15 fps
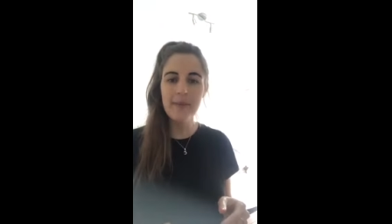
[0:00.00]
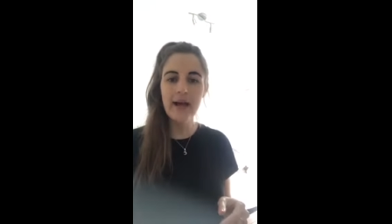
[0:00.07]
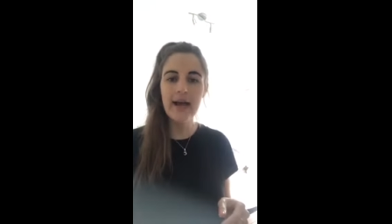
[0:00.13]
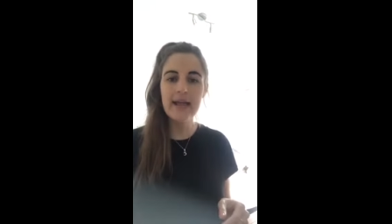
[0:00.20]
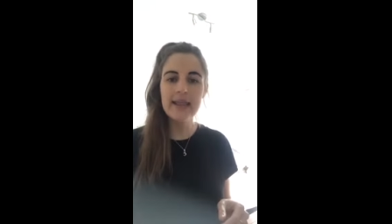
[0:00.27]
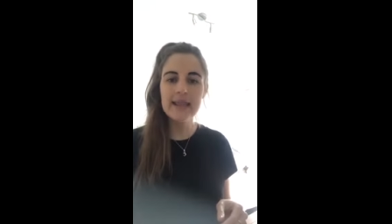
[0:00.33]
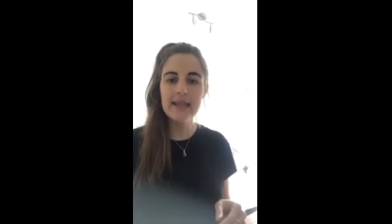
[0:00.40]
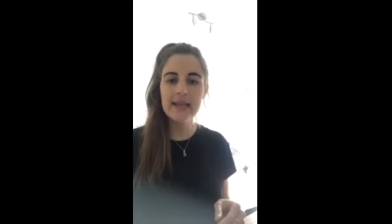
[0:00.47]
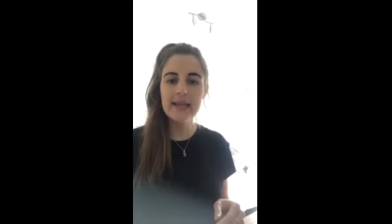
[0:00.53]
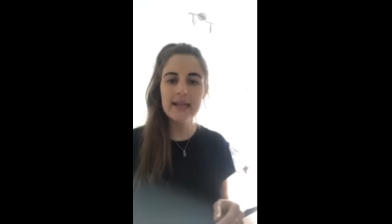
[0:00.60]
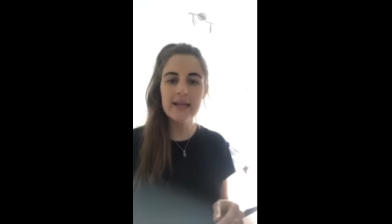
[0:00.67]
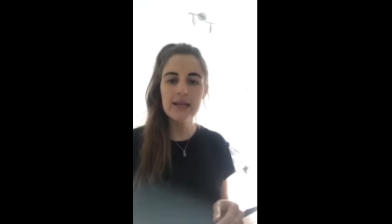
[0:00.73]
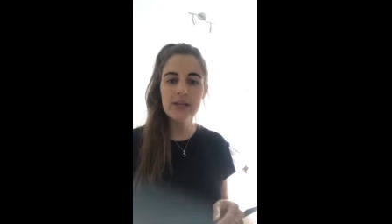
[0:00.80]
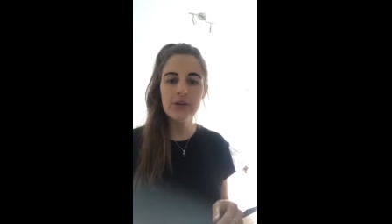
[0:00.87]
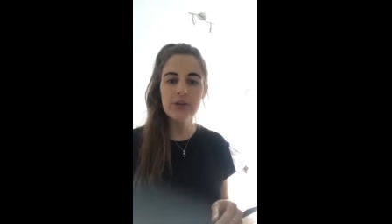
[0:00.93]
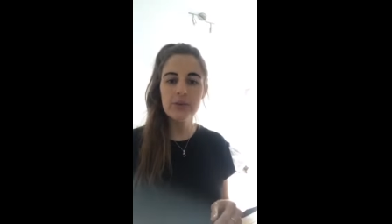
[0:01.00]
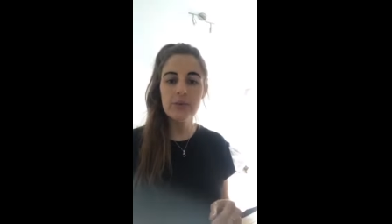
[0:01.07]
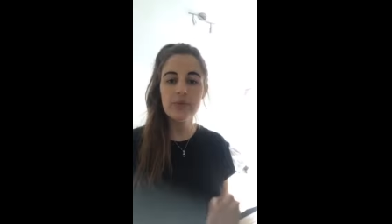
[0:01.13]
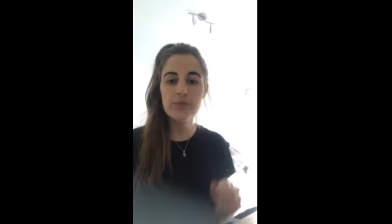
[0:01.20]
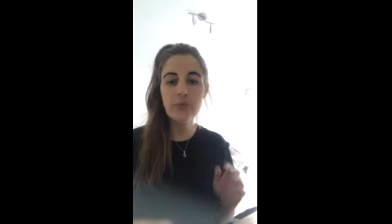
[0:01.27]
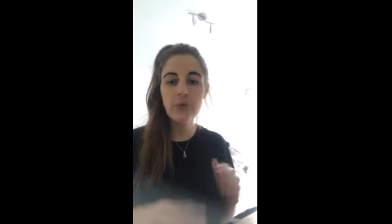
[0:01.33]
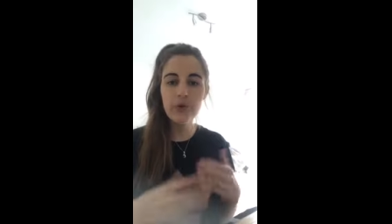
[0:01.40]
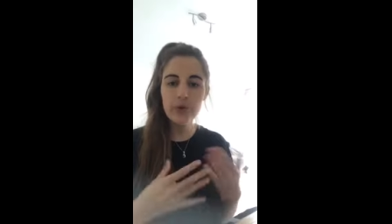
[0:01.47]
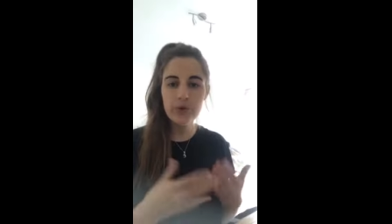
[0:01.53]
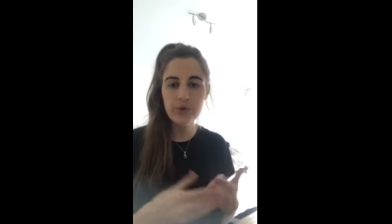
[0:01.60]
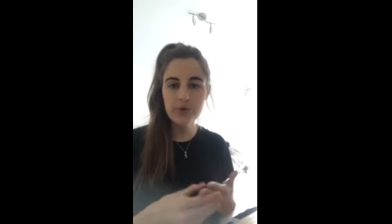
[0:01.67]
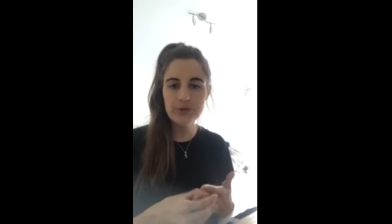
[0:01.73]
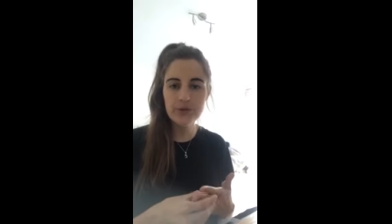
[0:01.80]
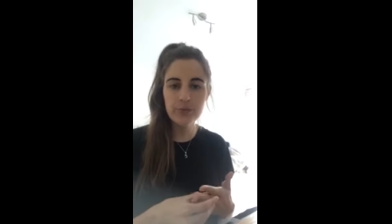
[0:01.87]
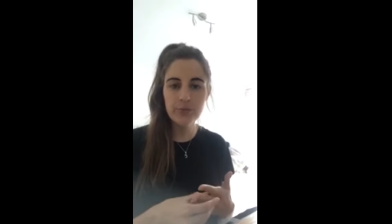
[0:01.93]
And then before you
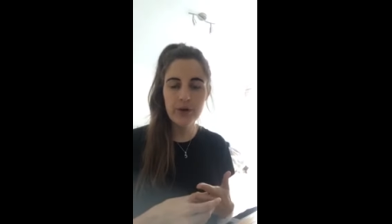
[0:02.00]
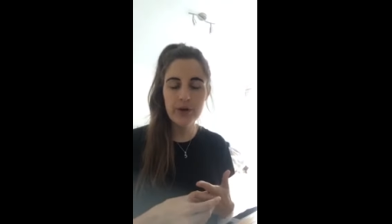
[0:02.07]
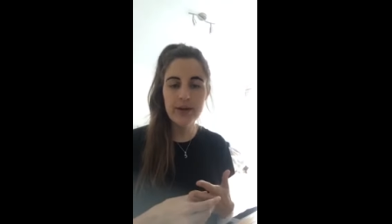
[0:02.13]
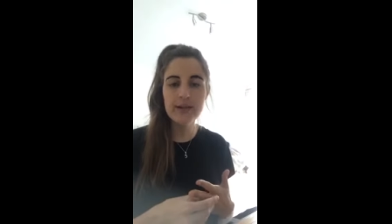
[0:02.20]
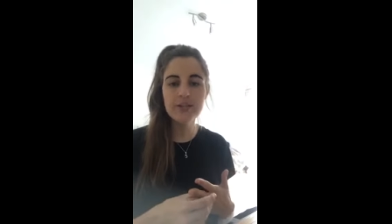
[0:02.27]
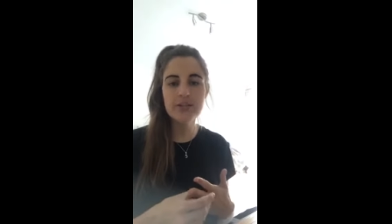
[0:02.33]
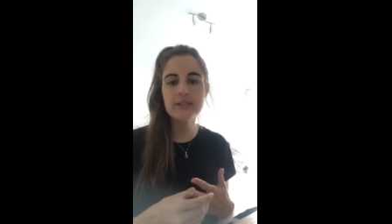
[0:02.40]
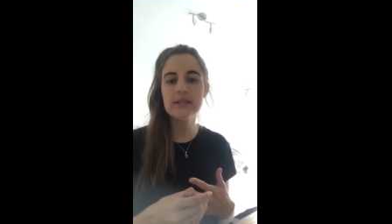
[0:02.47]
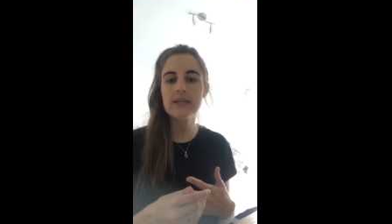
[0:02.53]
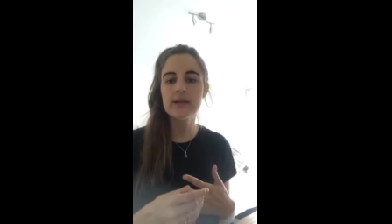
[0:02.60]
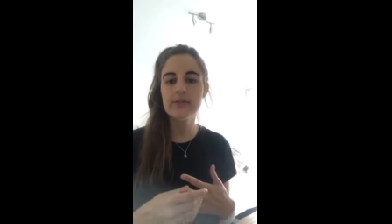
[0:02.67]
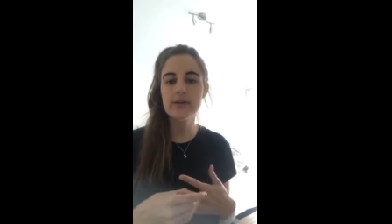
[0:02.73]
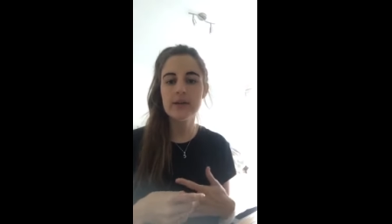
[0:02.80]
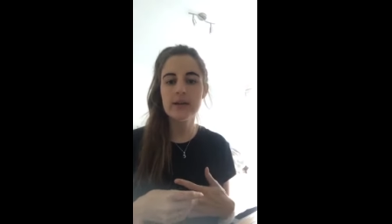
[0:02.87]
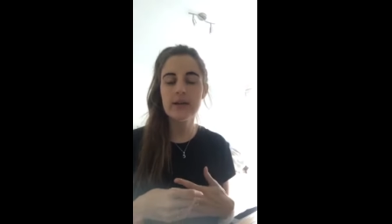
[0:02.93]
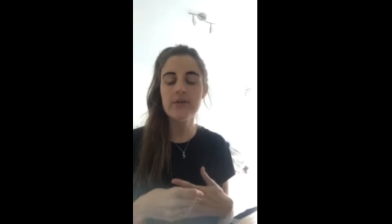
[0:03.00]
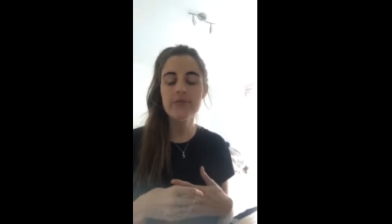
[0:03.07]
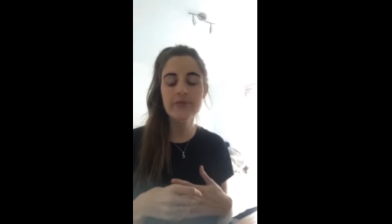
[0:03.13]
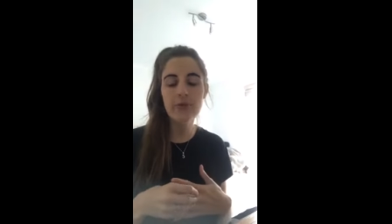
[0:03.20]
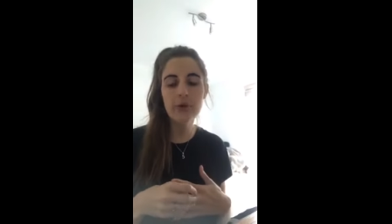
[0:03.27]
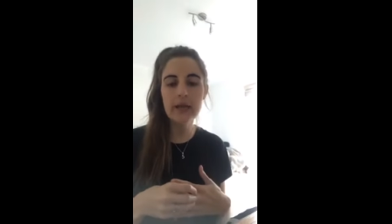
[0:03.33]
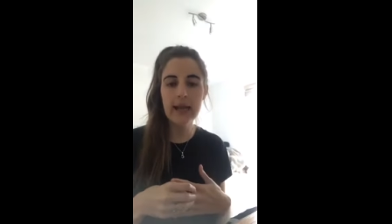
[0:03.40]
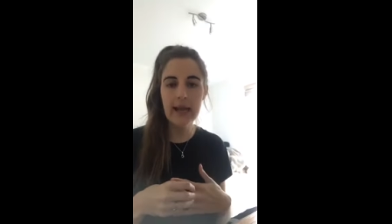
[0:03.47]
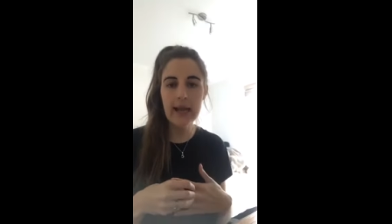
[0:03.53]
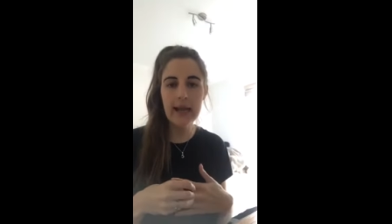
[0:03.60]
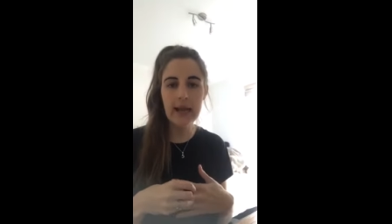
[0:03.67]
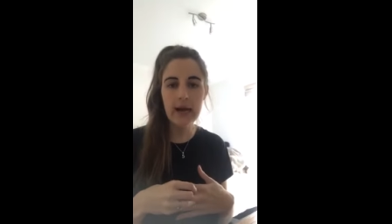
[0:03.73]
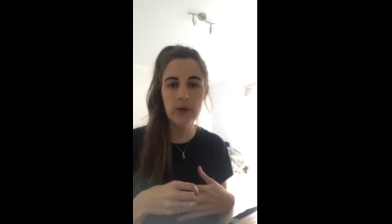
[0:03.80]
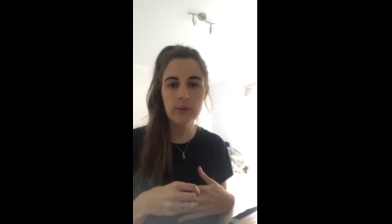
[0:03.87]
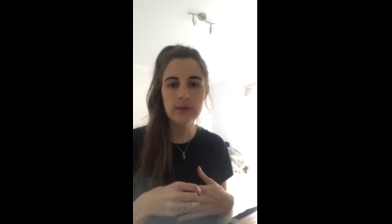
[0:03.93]
use the product, just give it 48
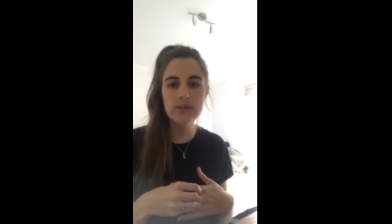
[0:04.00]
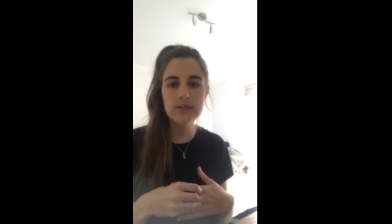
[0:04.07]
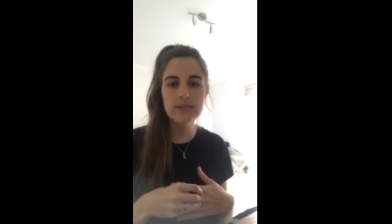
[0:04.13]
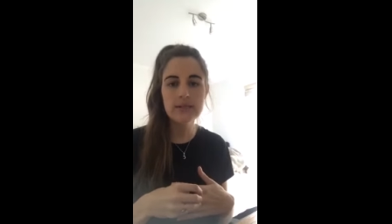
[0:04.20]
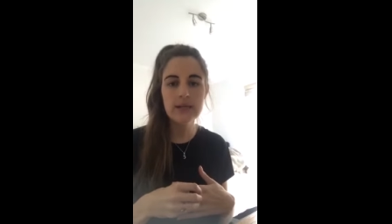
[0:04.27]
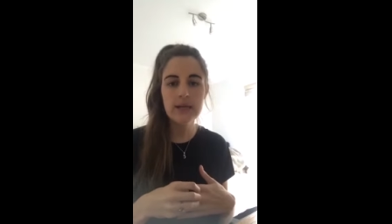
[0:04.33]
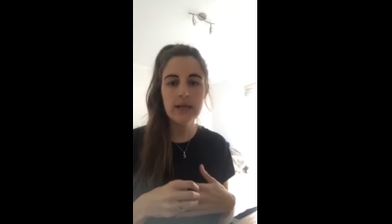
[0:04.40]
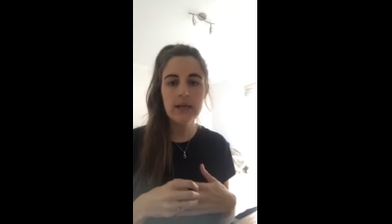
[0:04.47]
hours